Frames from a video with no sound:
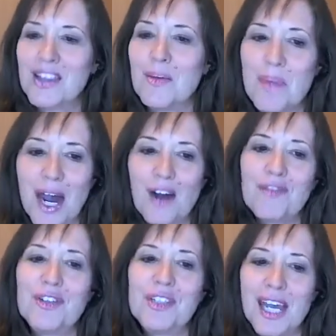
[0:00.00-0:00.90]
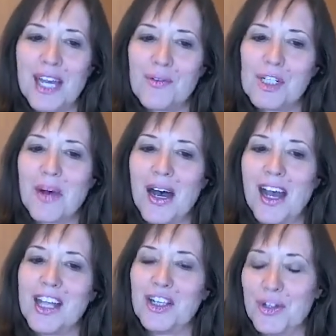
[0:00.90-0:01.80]
the powerful language
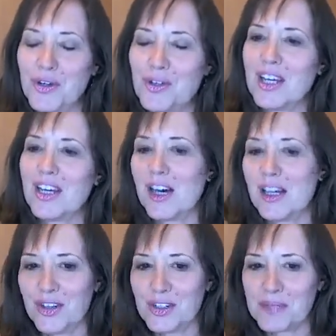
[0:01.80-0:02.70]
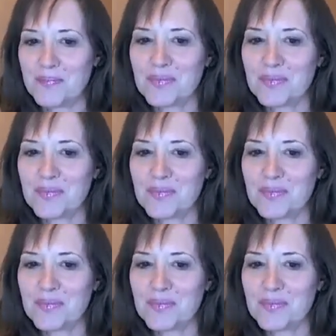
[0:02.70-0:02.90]
behind clothes and colors.